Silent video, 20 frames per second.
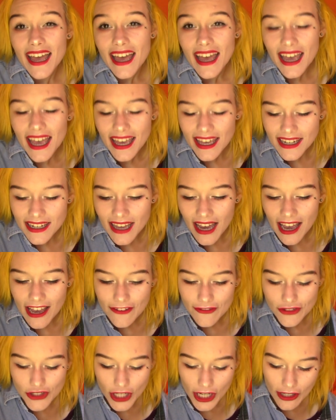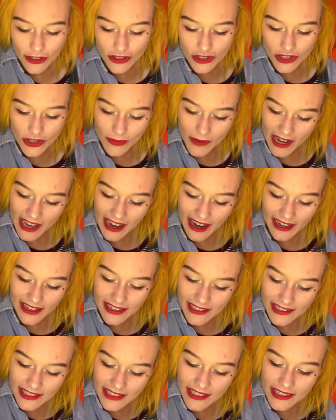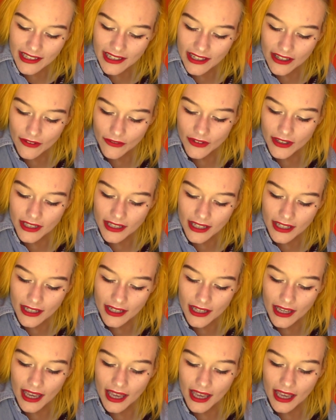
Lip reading: and I've changed my idea of eating,